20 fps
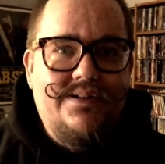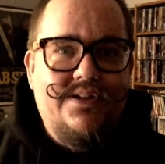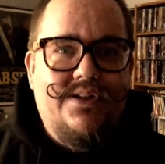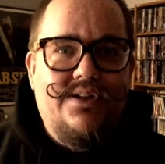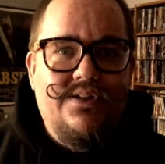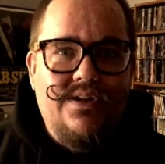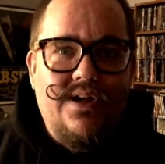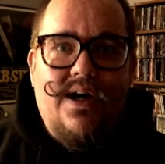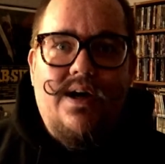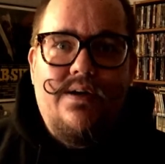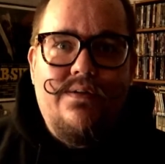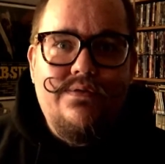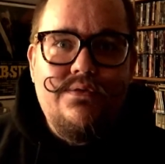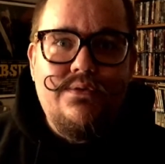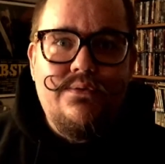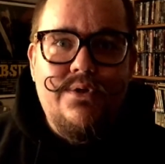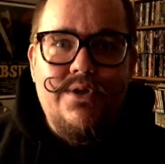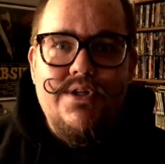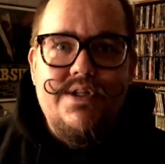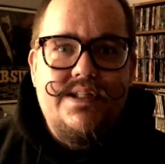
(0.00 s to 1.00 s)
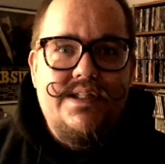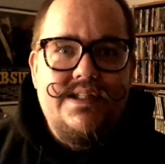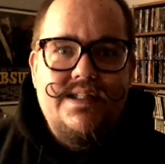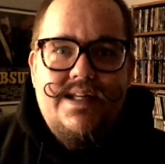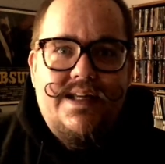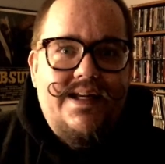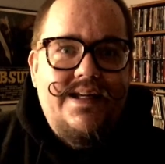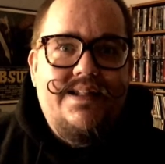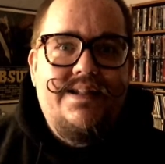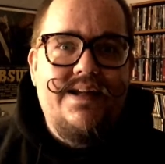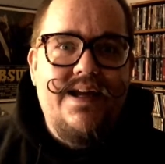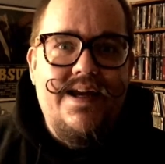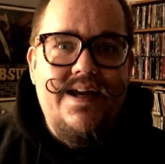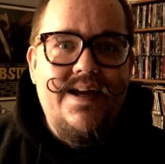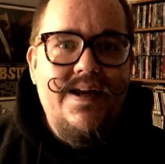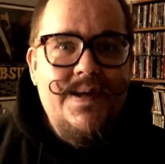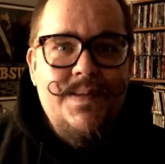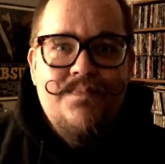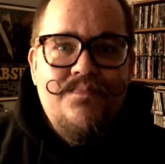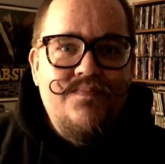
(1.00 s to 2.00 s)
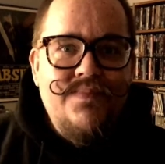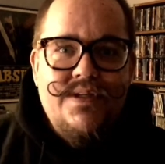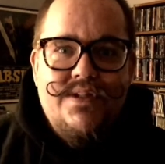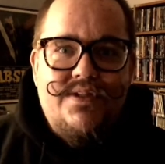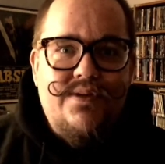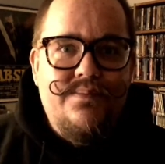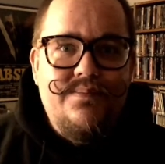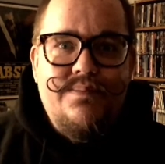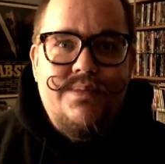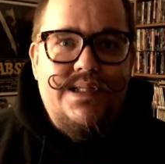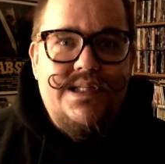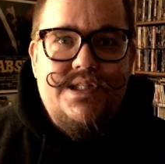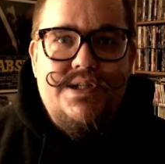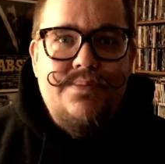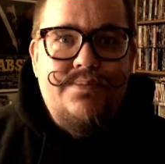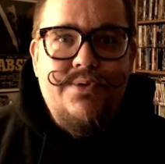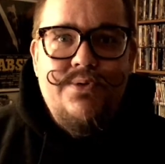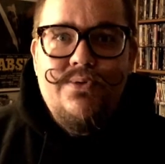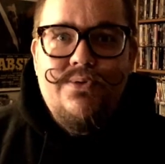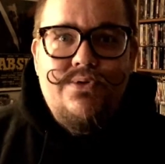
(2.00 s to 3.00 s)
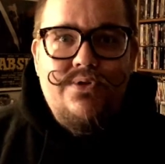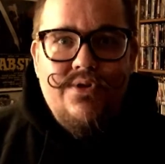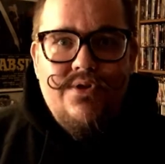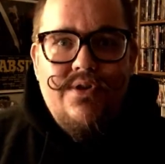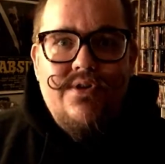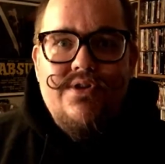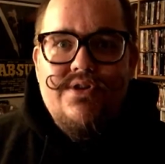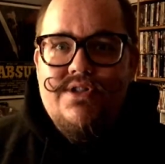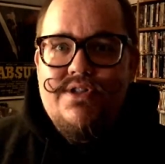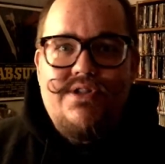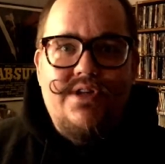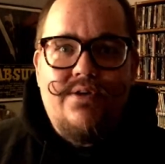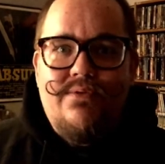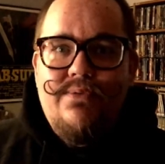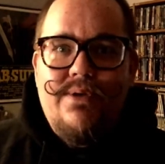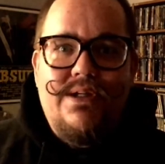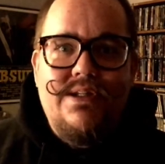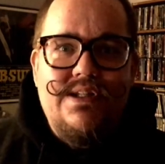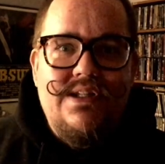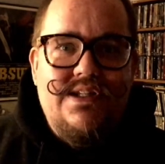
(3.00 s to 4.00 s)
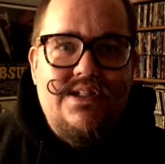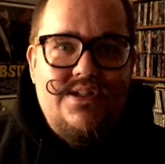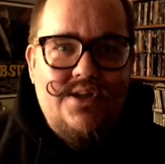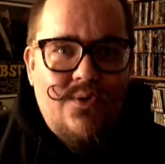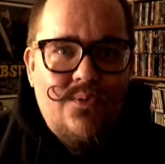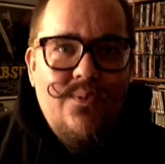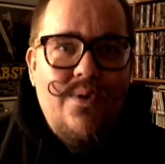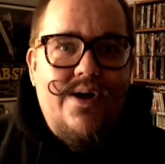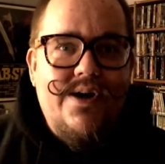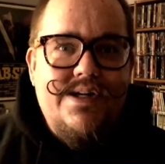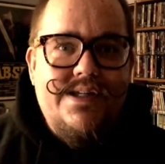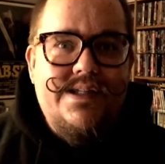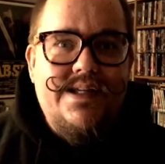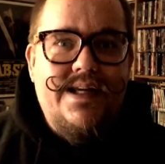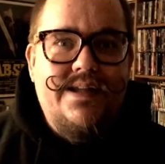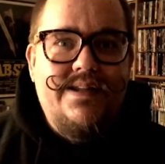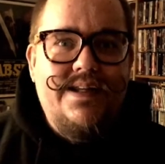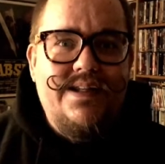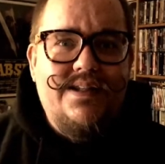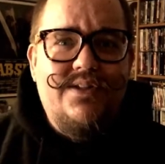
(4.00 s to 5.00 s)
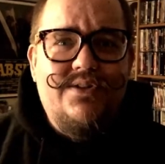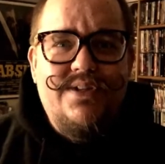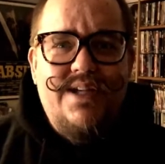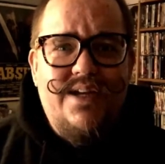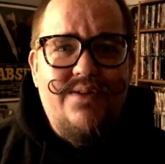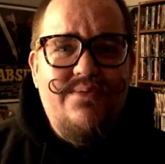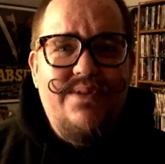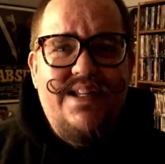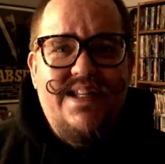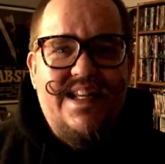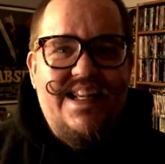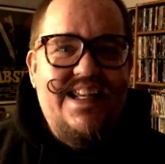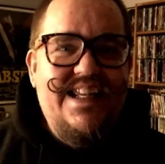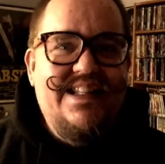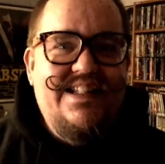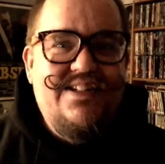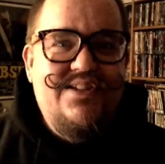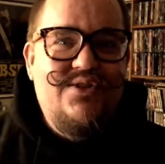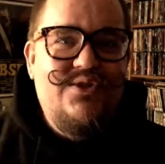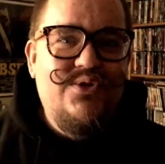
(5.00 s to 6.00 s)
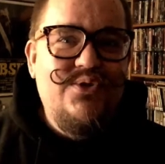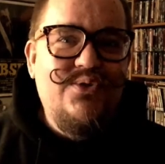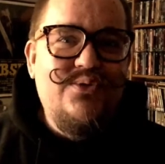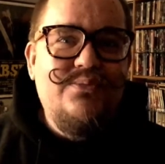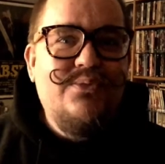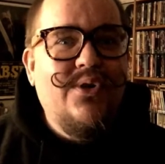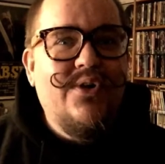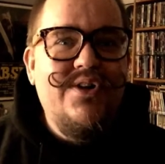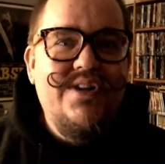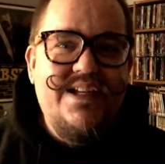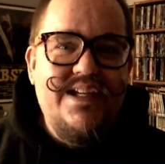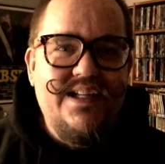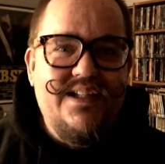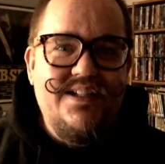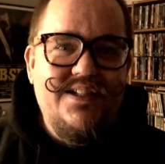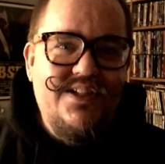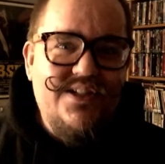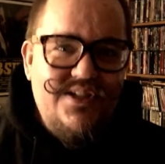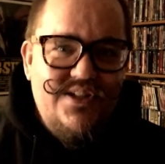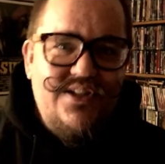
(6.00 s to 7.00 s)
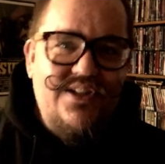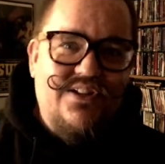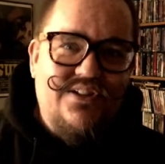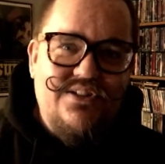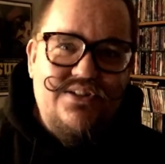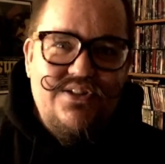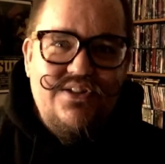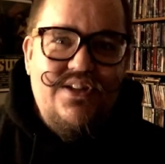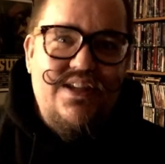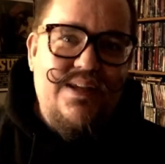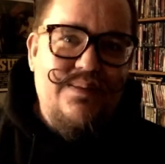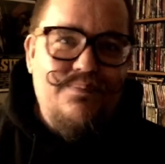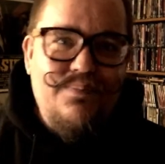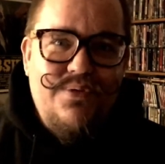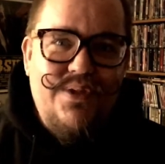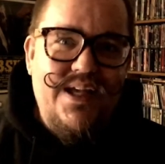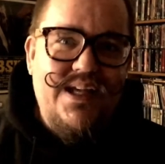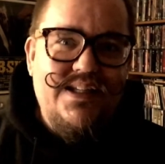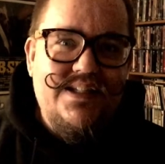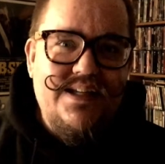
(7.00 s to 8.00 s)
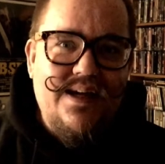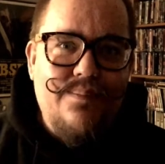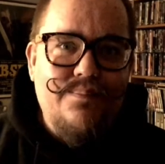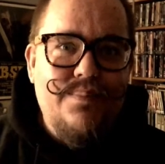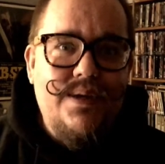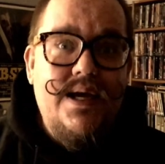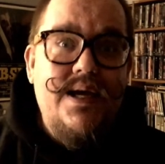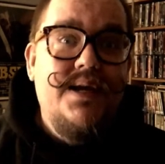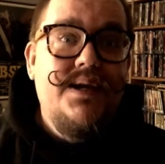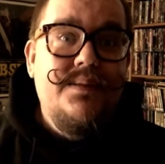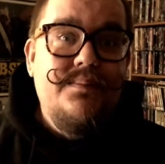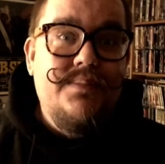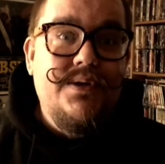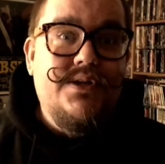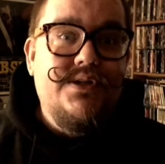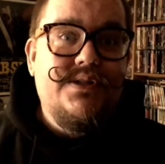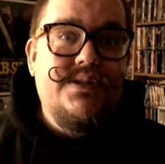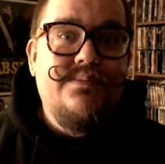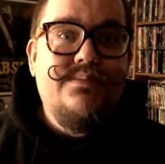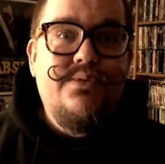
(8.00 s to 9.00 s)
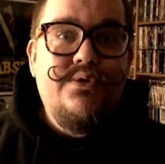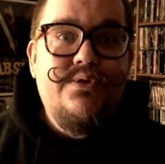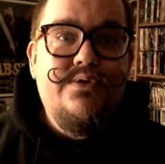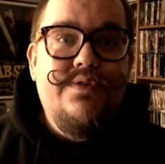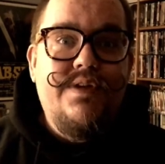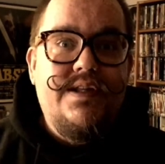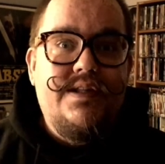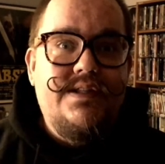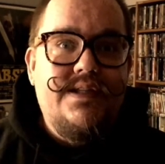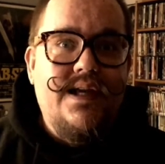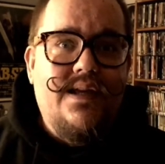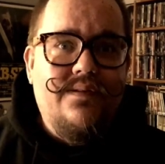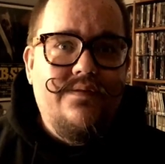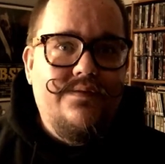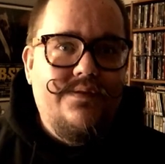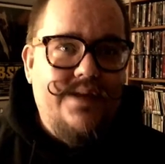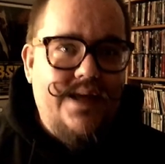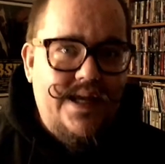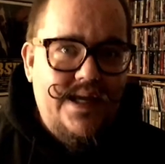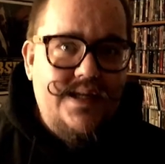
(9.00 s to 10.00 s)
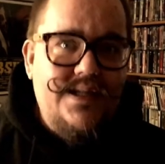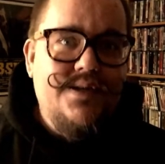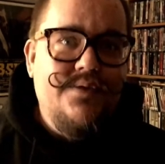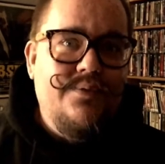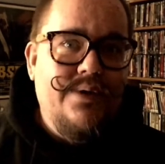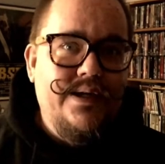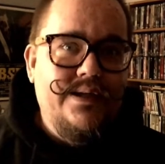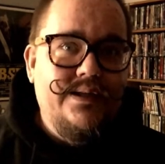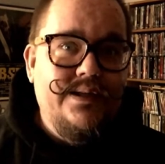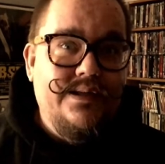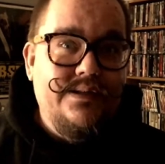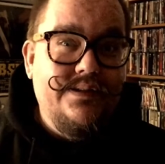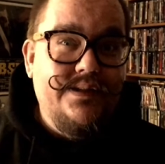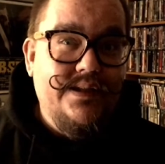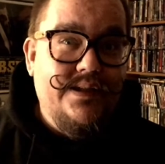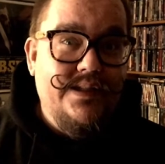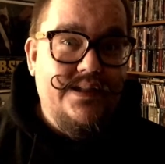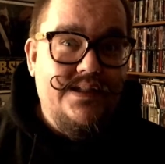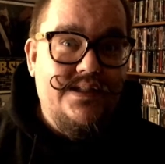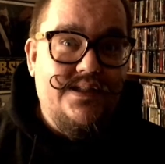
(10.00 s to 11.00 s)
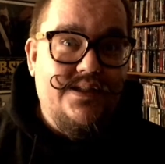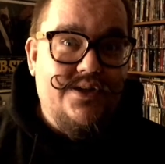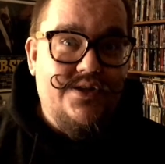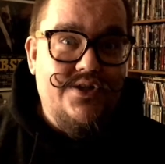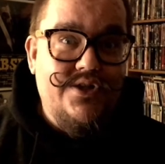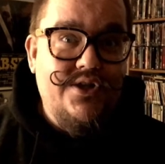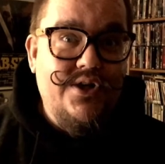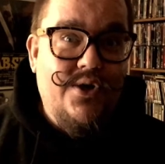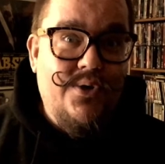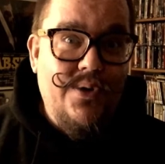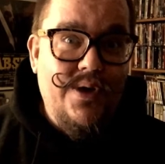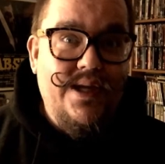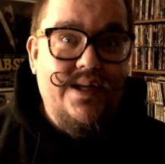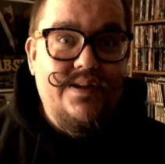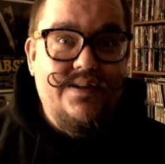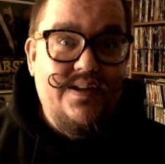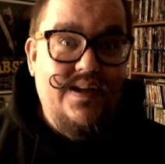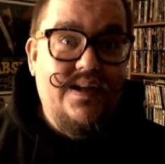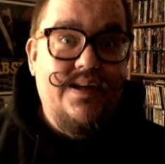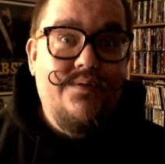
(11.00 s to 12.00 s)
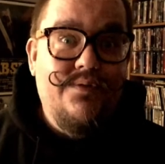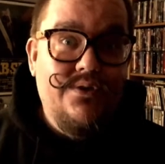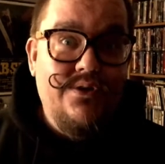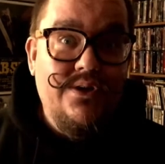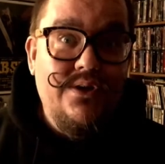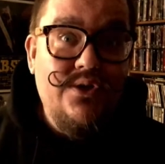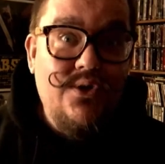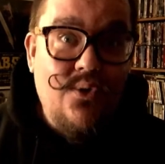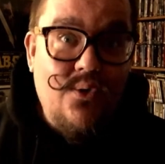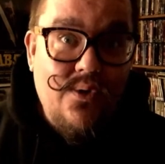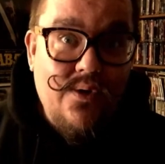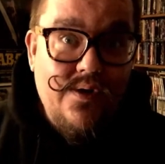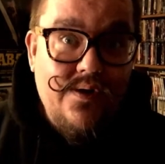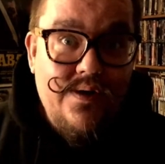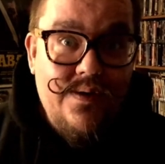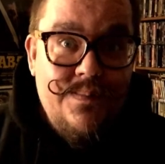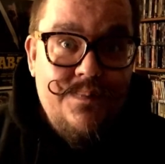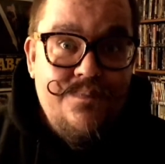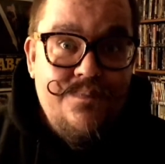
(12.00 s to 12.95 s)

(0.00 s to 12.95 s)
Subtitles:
on afterwards. It's like some distributor or someone somewhere said that, okay, we need two more kills, just, you know, to keep things up. Because the movie itself takes a while until it starts going and deliver the gore.